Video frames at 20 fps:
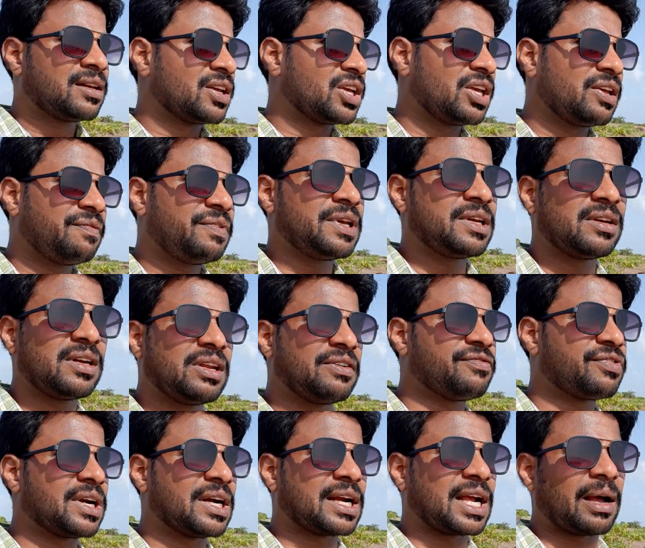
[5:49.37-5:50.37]
giving
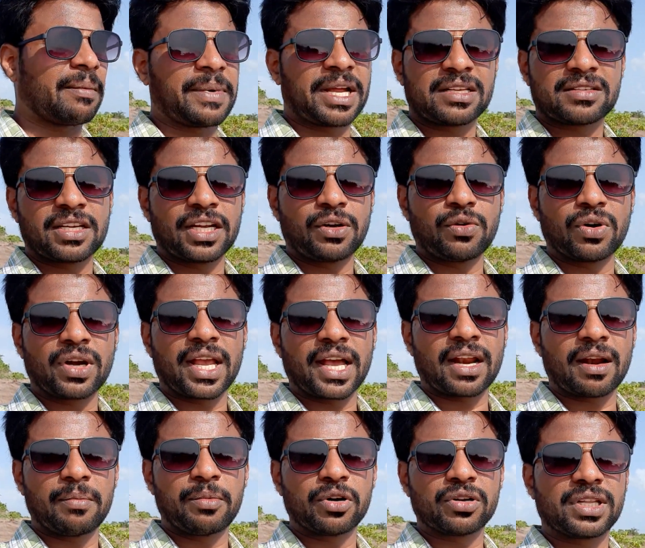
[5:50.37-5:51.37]
different comments. I don't care
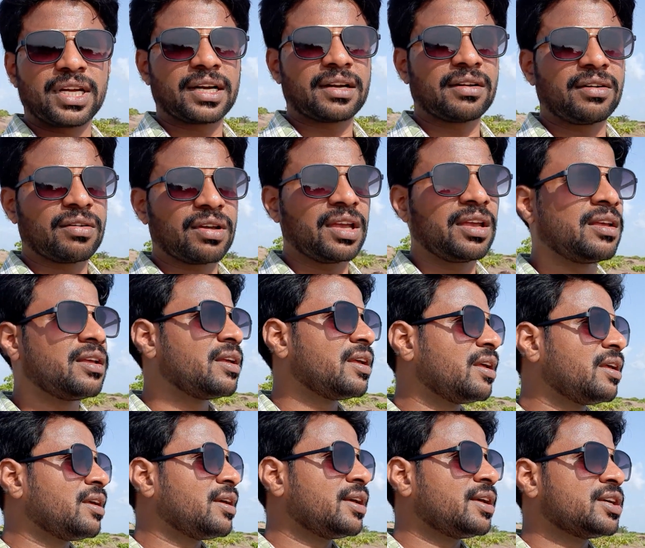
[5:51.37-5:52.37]
about that. Okay,
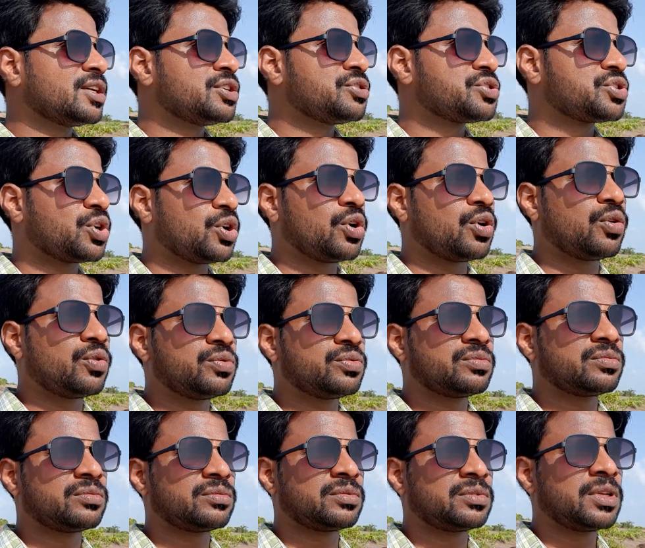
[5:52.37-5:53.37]
so
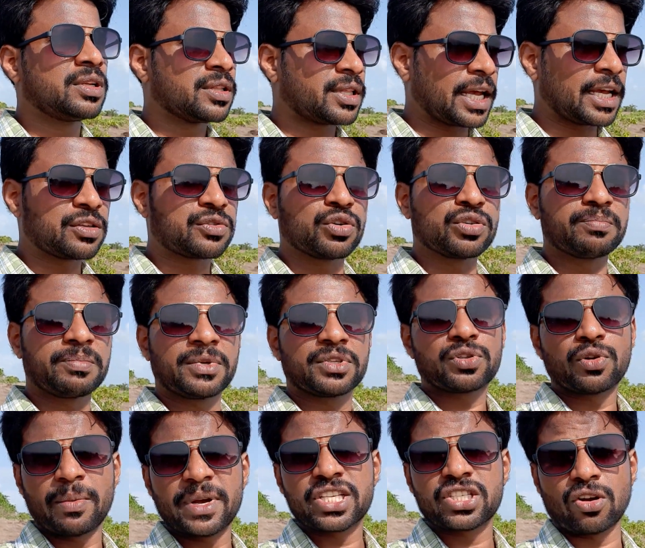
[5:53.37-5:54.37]
thank you
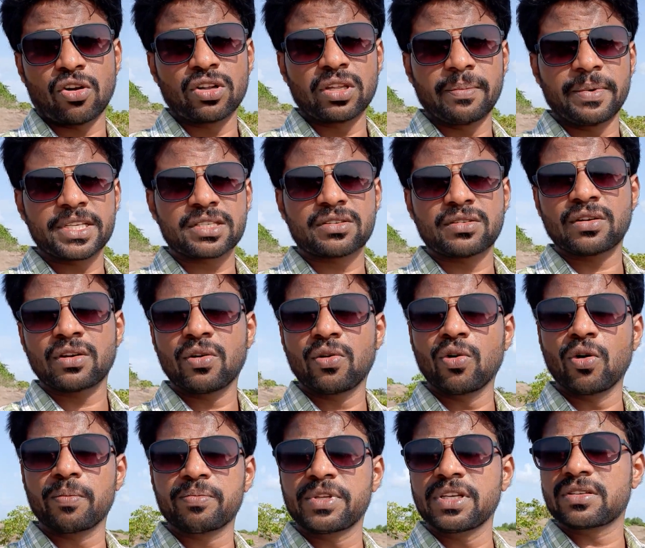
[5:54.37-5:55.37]
so much. All the best.
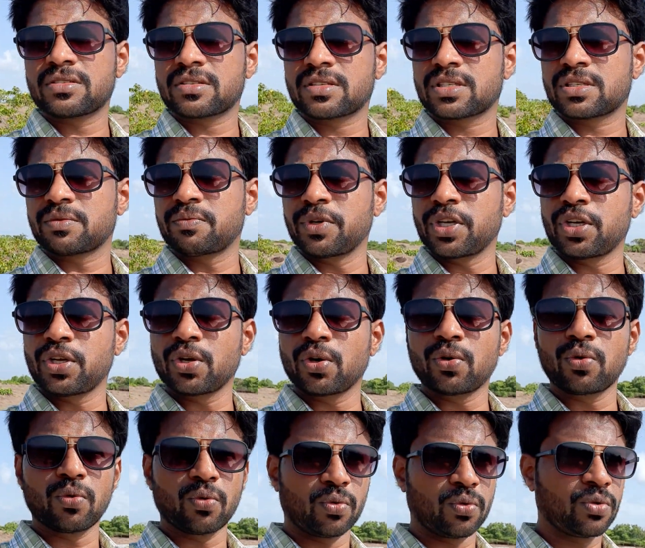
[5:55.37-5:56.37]
Hope this
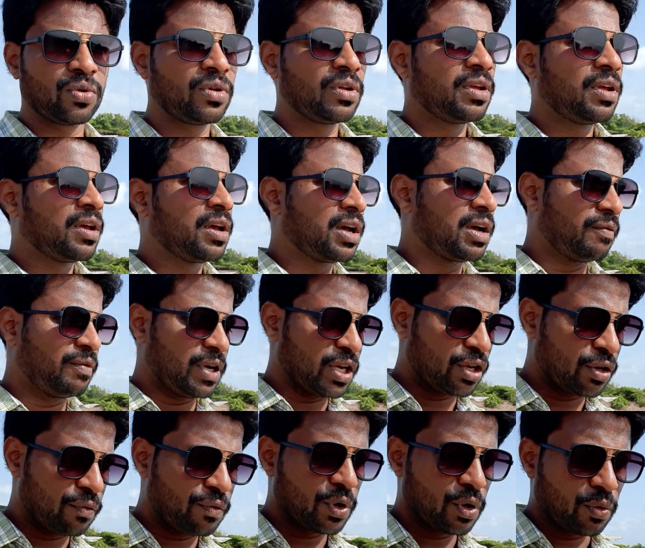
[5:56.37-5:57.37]
video will
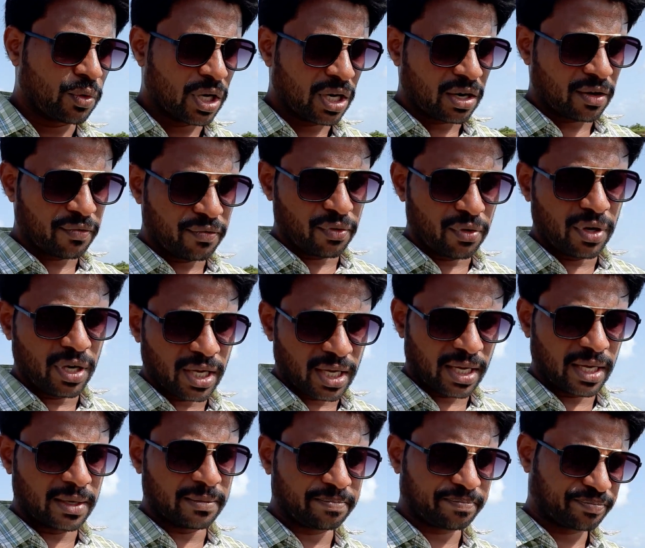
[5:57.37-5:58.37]
give you
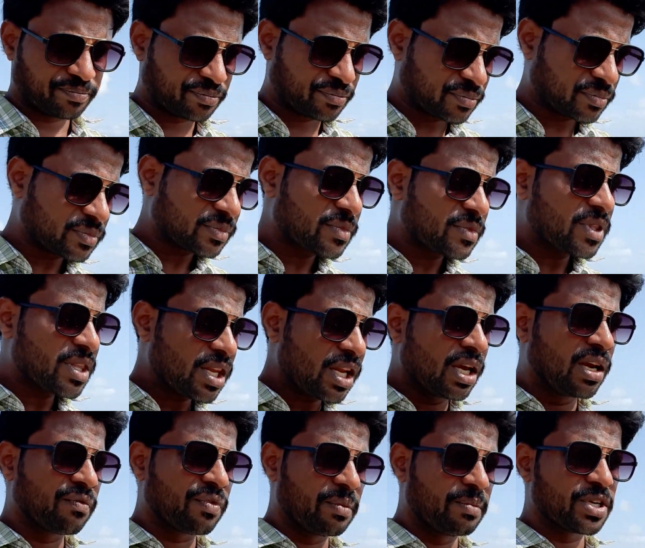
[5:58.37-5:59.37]
wonderful
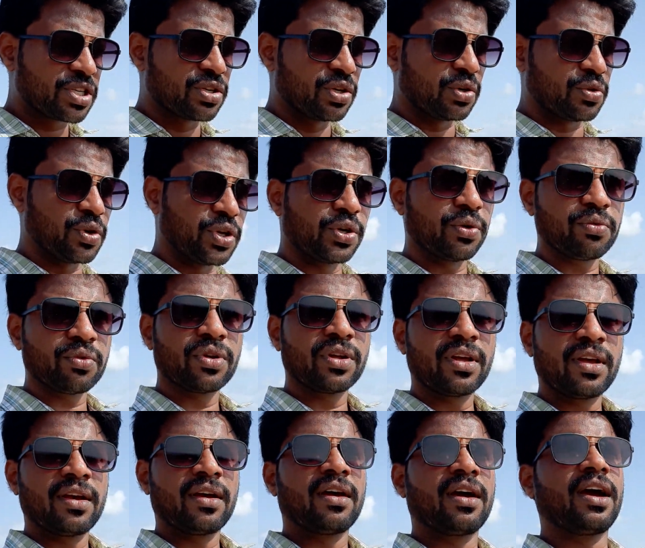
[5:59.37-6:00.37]
information to you,
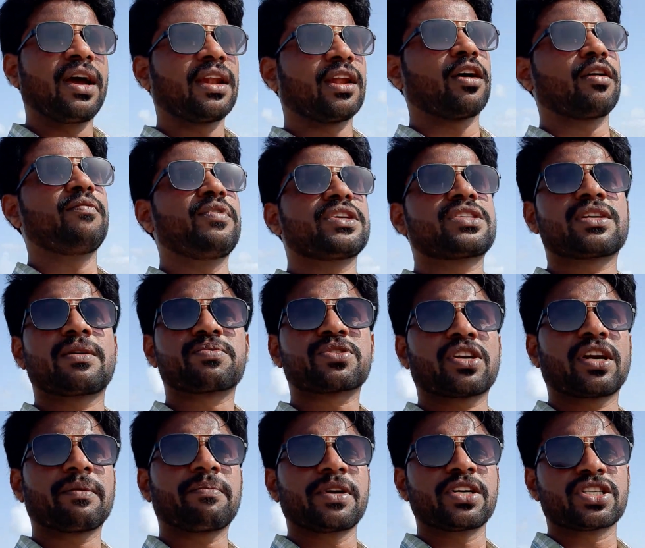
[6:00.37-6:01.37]
and always
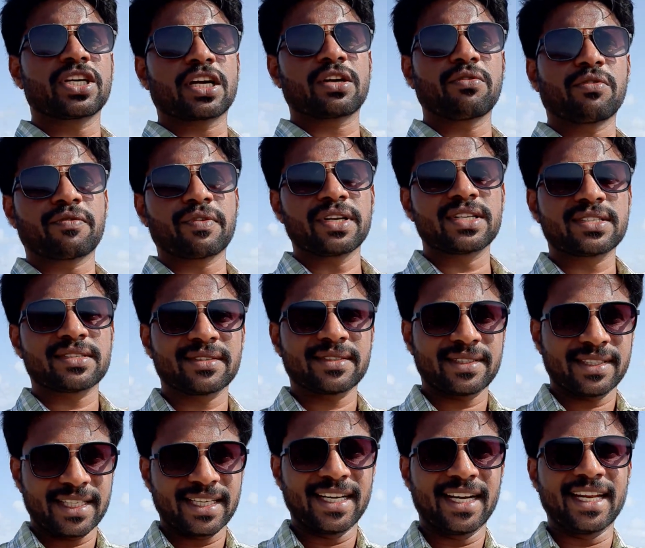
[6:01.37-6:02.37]
subscribe and share to your friends.
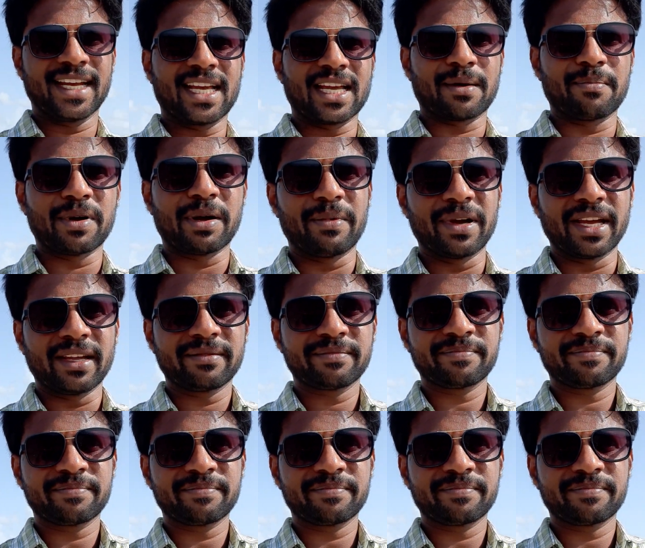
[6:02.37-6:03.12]
Take care. Bye bye.